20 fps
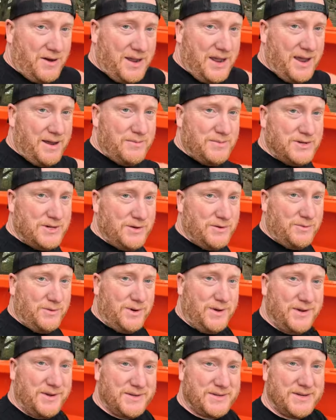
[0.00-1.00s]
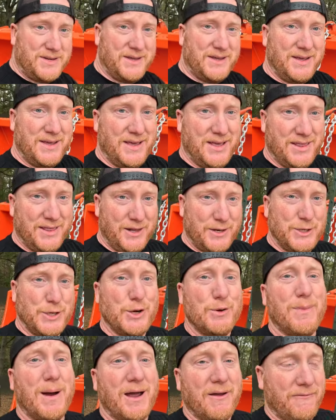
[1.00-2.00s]
came to was the
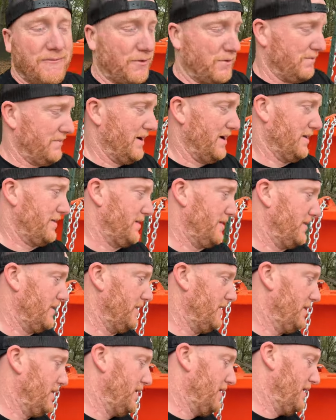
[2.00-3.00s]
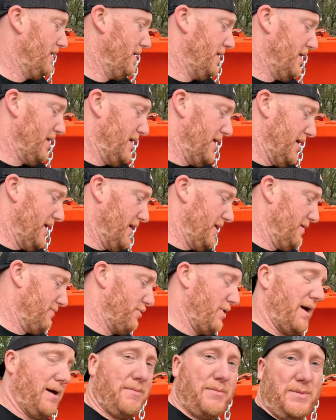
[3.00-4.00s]
two by four method. And the
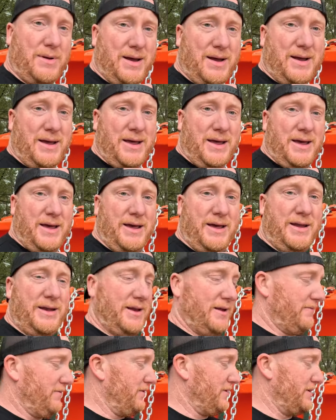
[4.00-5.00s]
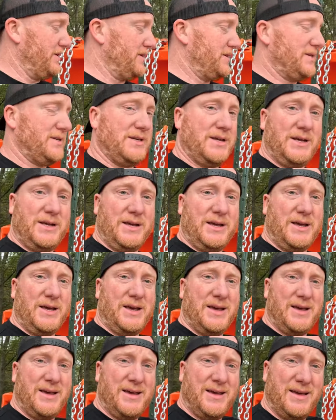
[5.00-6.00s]
problem I had, if you can see
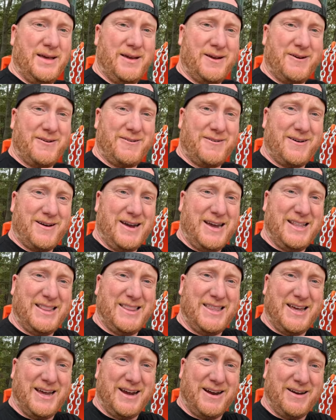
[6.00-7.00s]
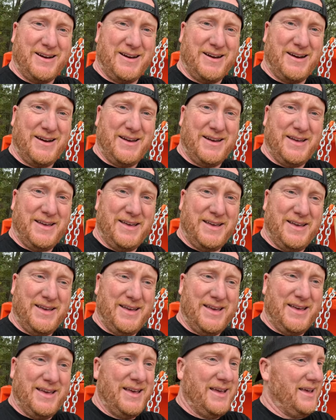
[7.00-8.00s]
right there,
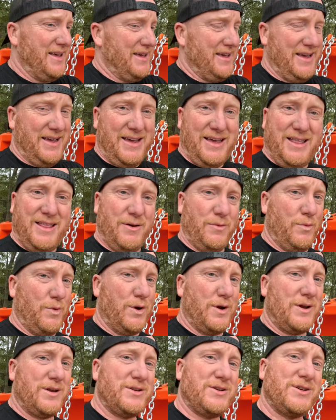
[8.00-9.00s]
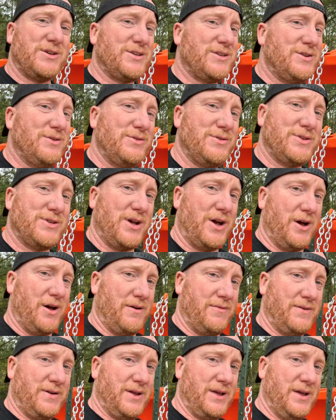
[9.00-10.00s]
the wood is just too
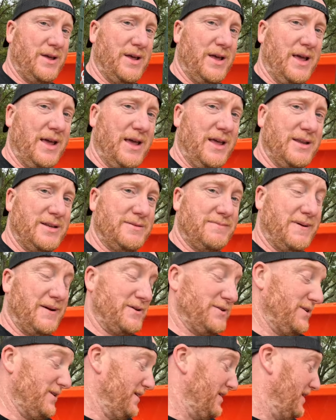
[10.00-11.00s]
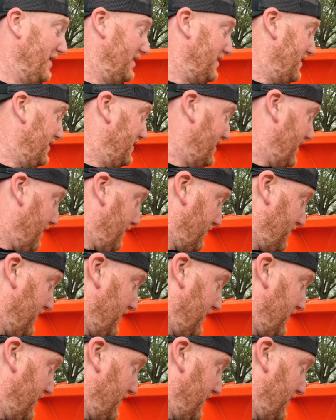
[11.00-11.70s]
soft, especially at the depth